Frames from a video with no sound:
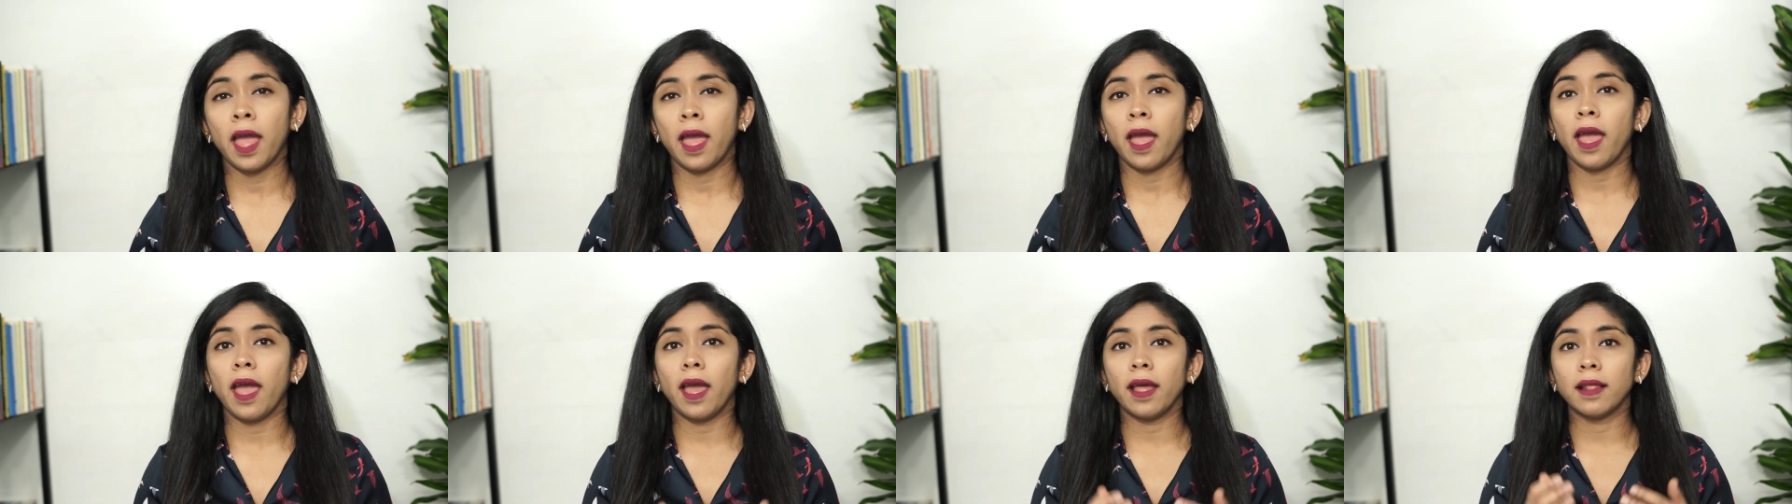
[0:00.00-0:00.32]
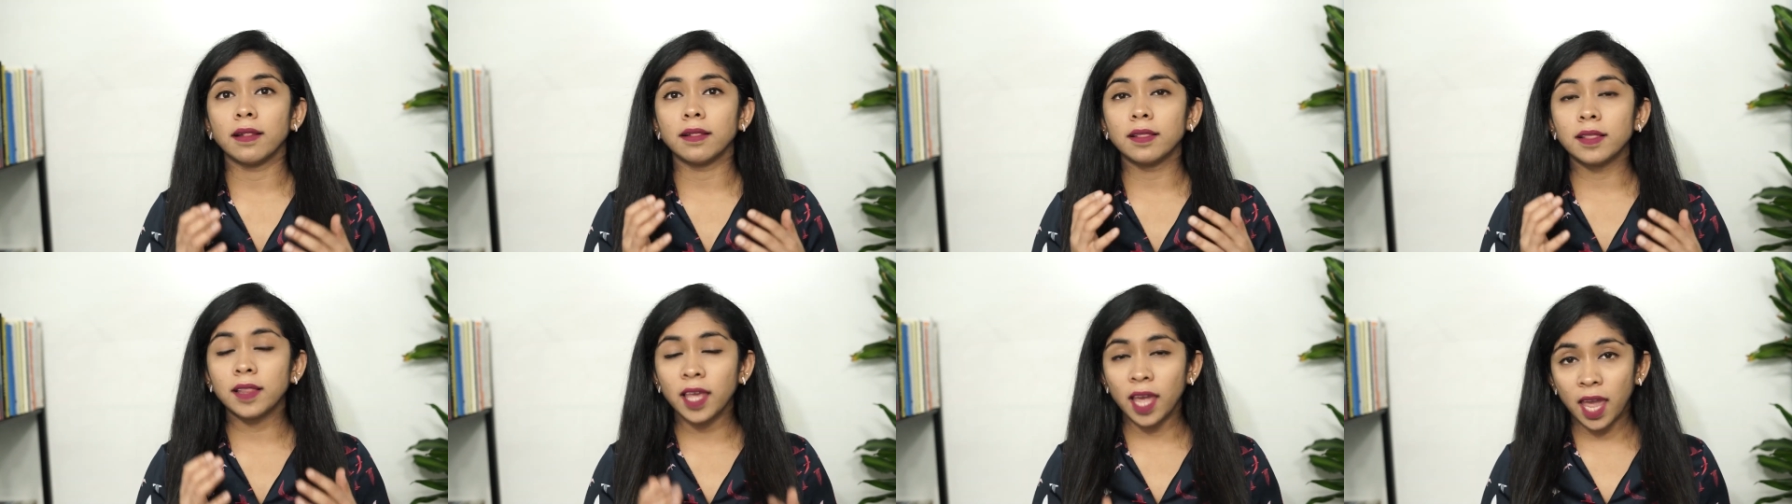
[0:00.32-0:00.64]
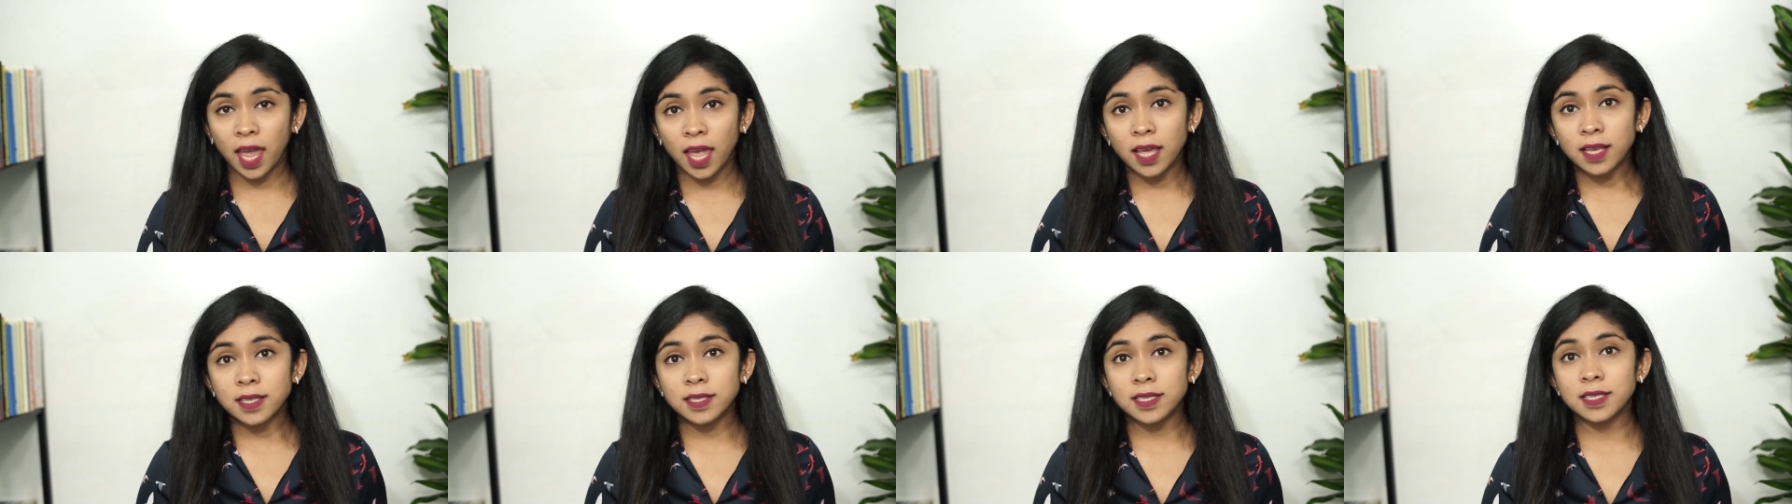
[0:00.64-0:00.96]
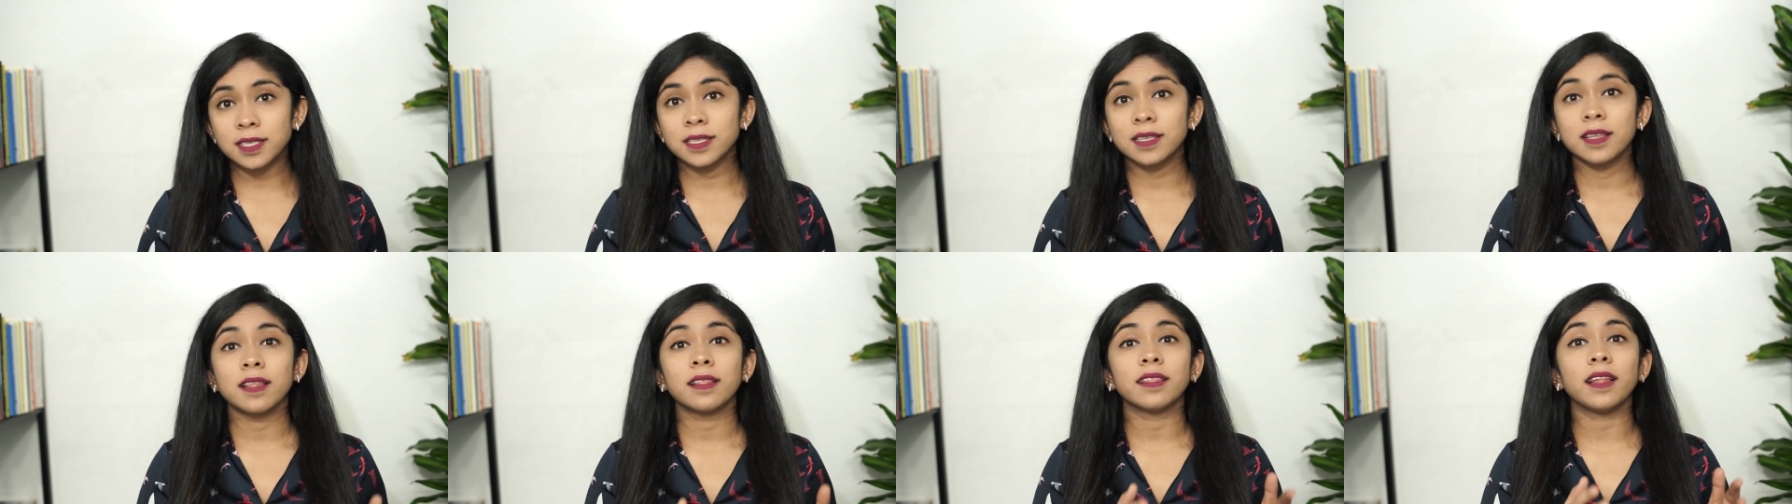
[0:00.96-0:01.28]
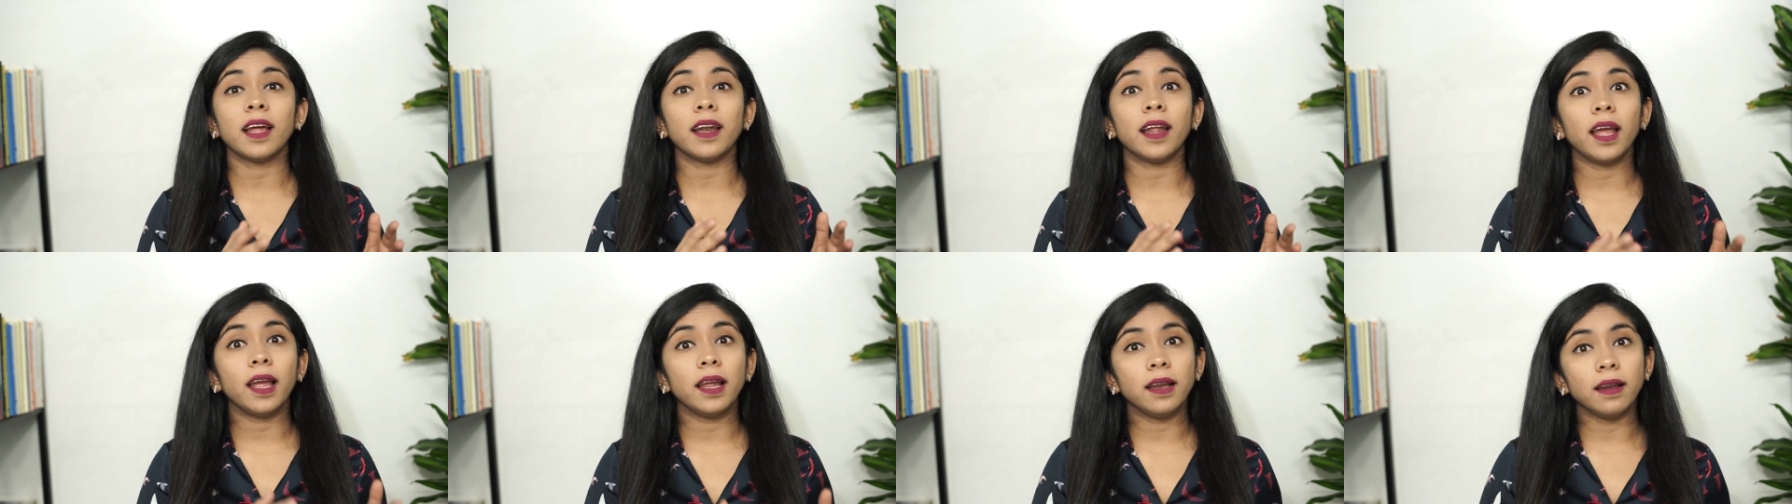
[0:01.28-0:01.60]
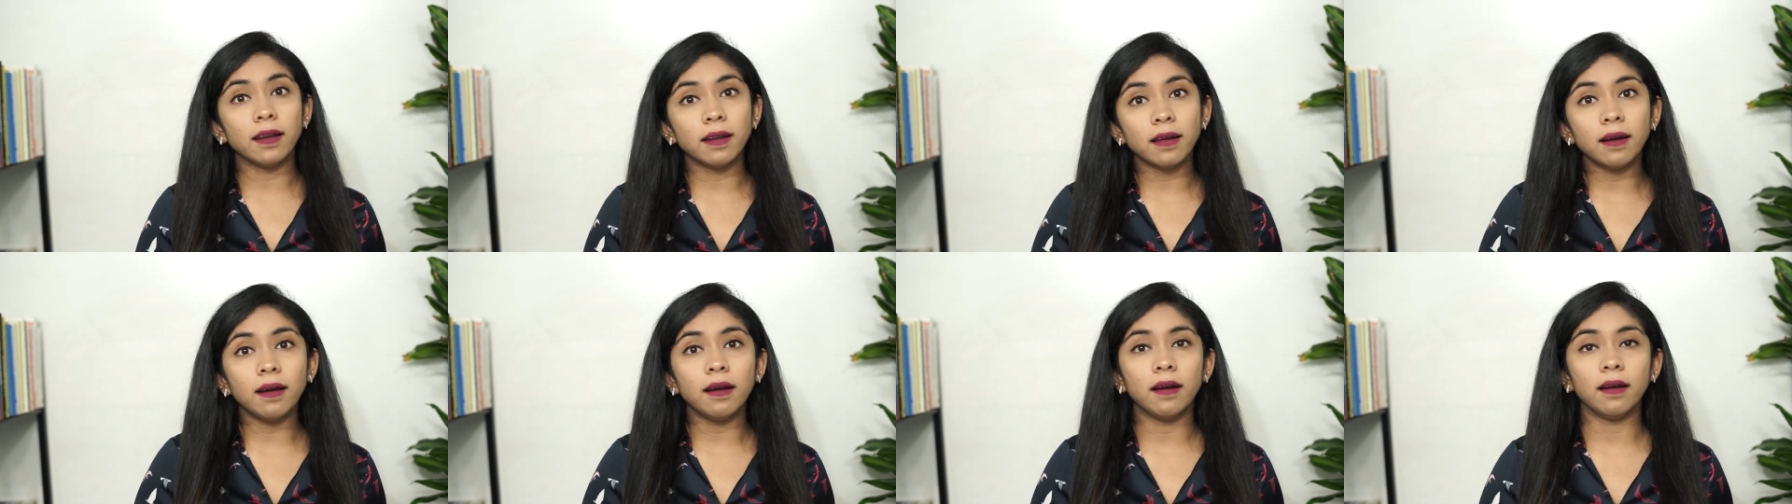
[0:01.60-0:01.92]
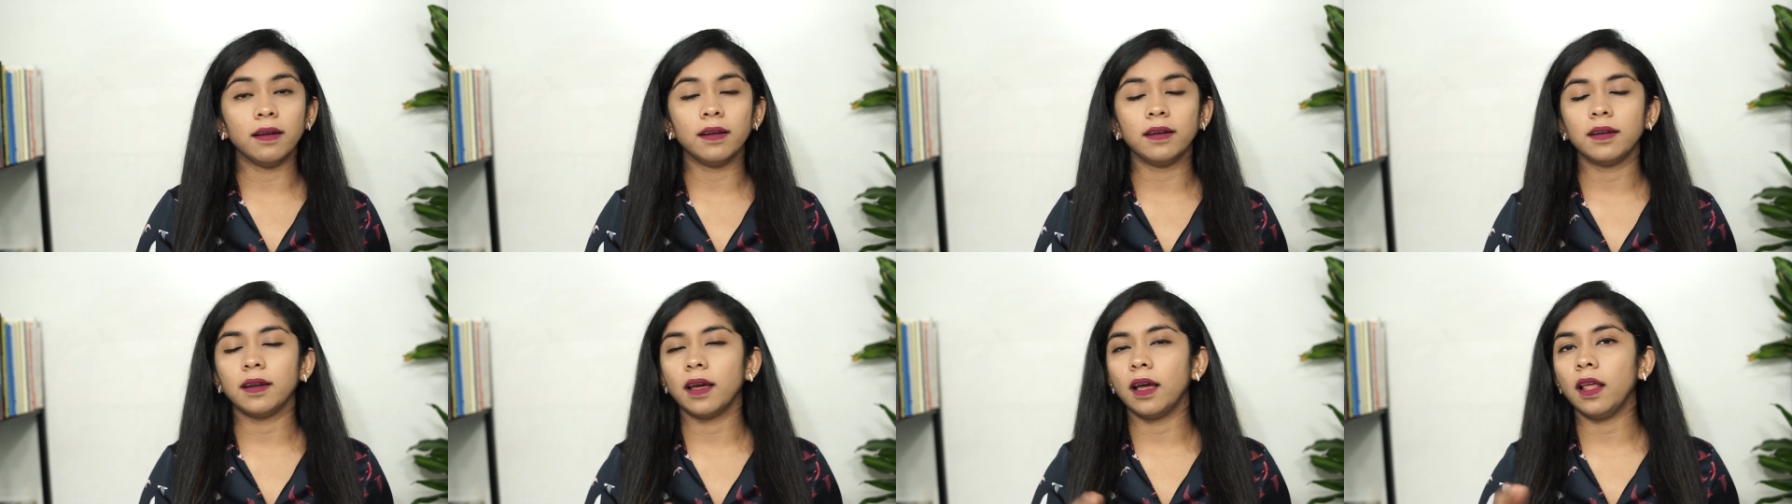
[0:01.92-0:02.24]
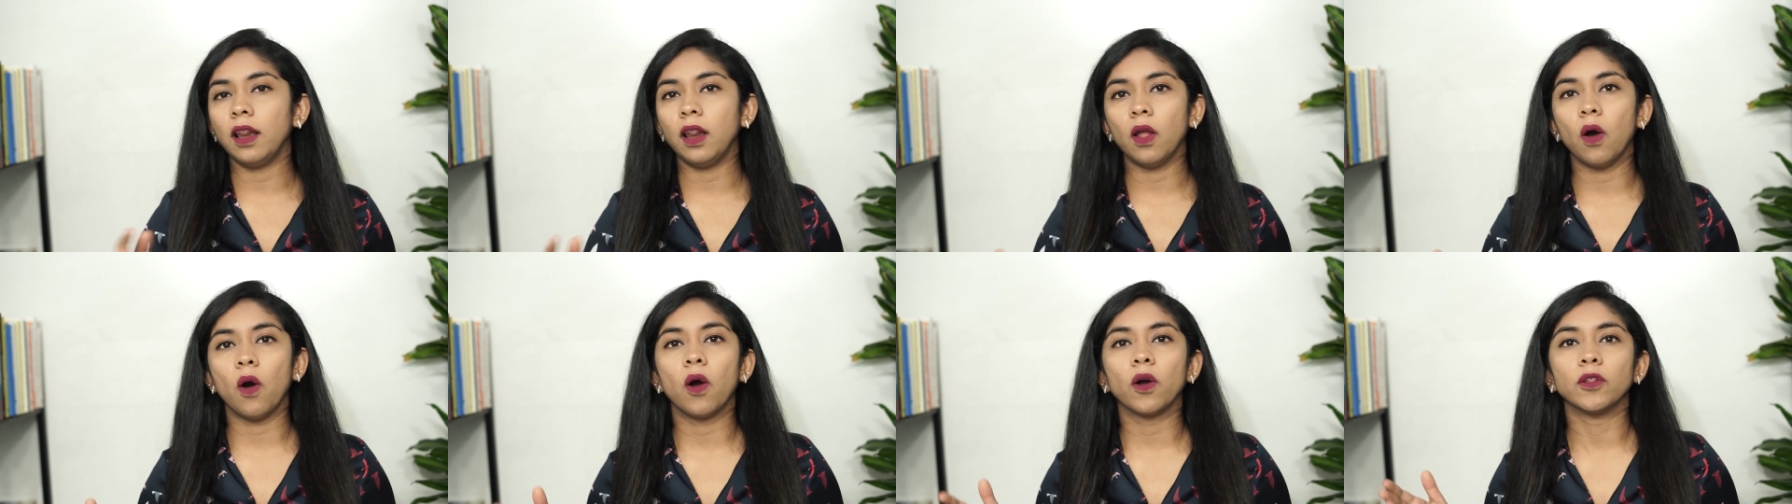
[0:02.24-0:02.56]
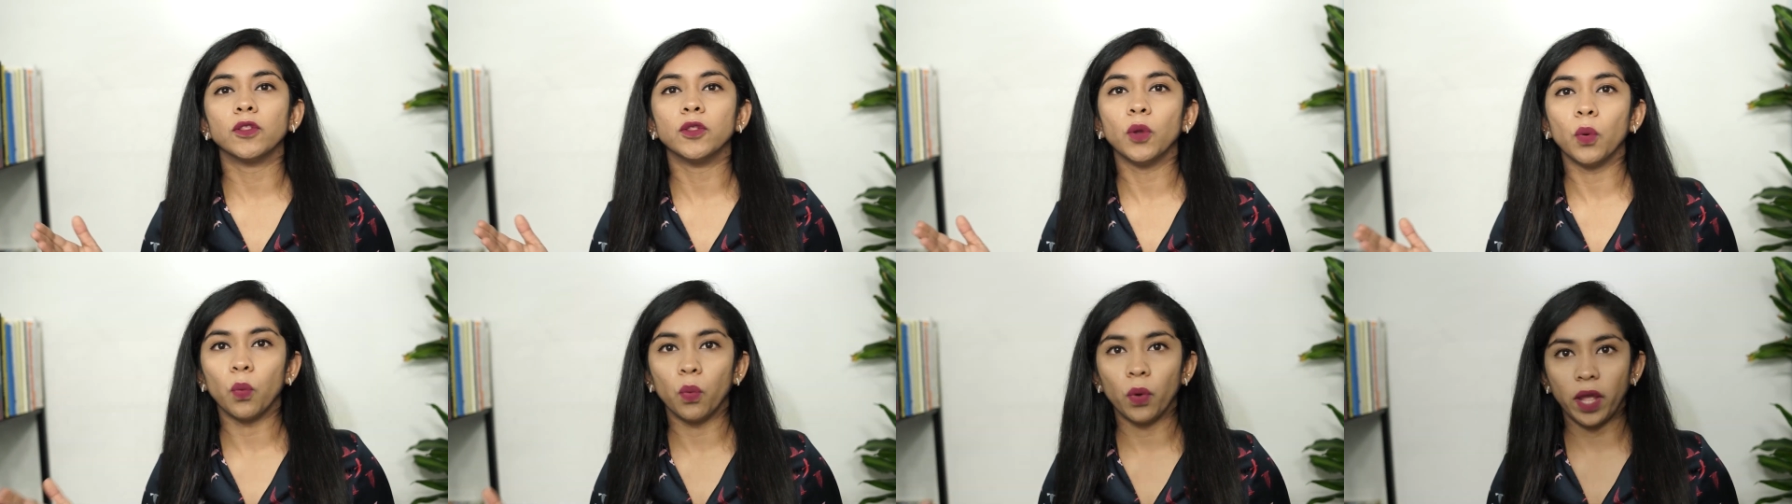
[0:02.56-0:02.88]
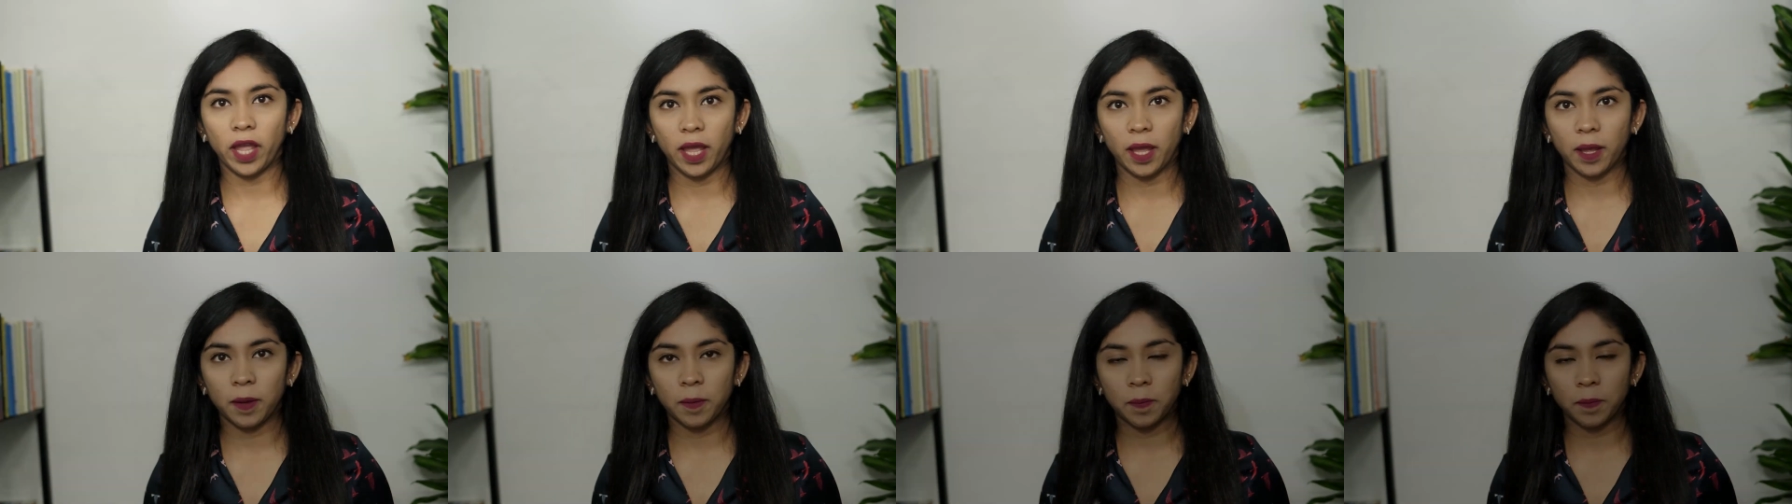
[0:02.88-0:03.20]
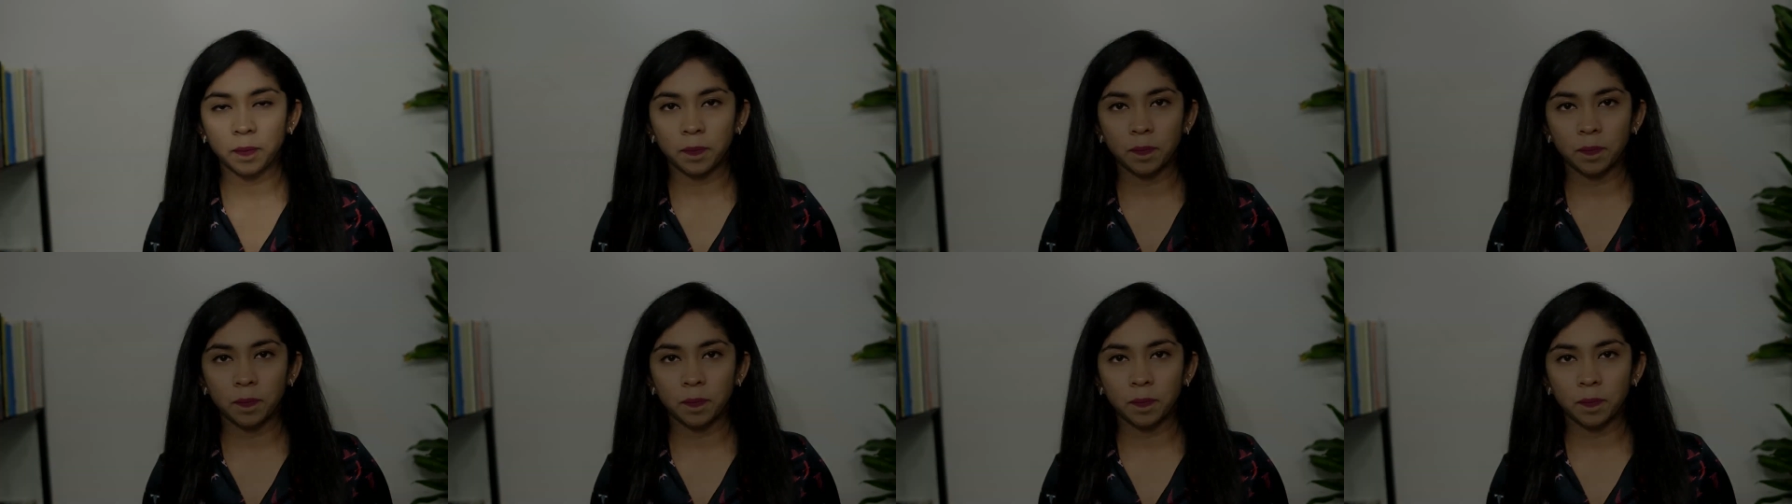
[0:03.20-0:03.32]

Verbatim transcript: and things that I learned along the way.